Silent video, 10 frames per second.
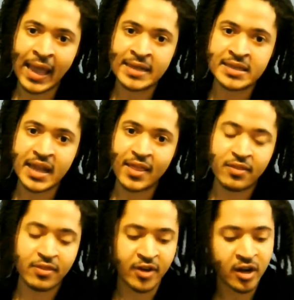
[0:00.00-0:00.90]
and
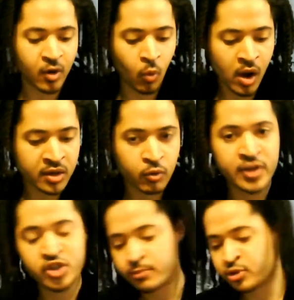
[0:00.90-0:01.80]
they're going to
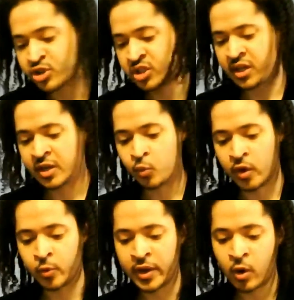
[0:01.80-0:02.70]
want retribution in
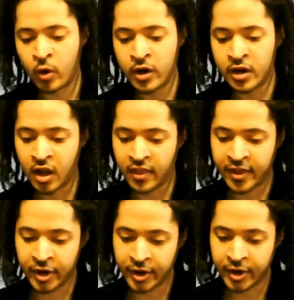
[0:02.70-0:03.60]
one way or
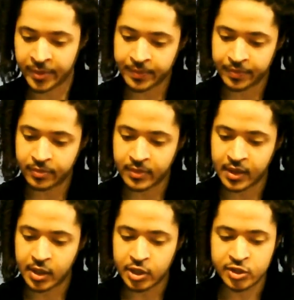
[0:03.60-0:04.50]
another.
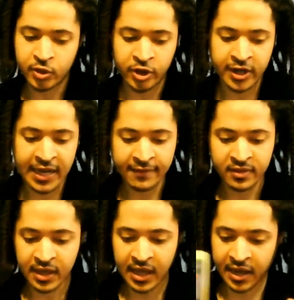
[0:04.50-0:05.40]
So you're
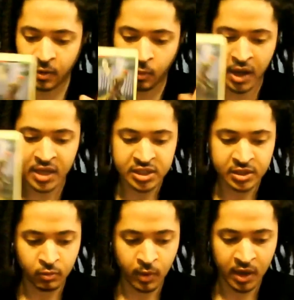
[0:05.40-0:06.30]
going to have to kind of
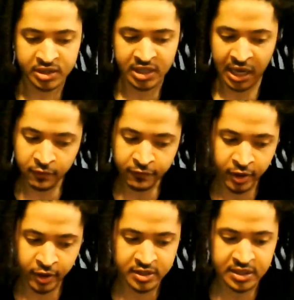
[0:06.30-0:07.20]
watch
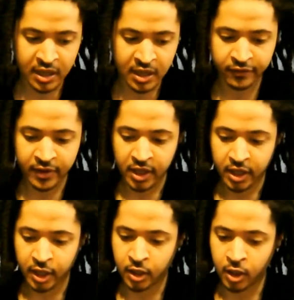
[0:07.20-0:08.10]
out for yourself.
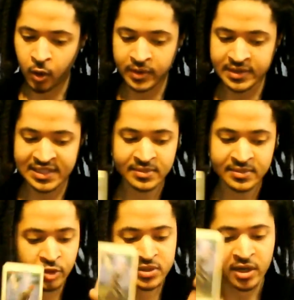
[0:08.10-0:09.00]
You know, it seems
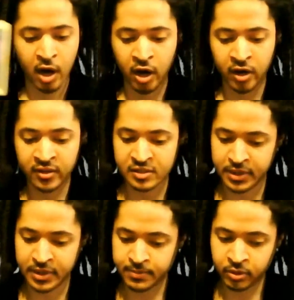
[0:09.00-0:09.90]
like you did hurt these
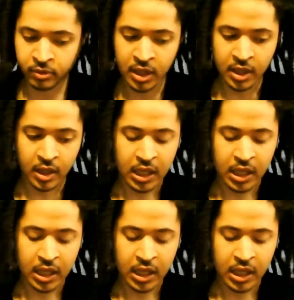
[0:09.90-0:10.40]
people.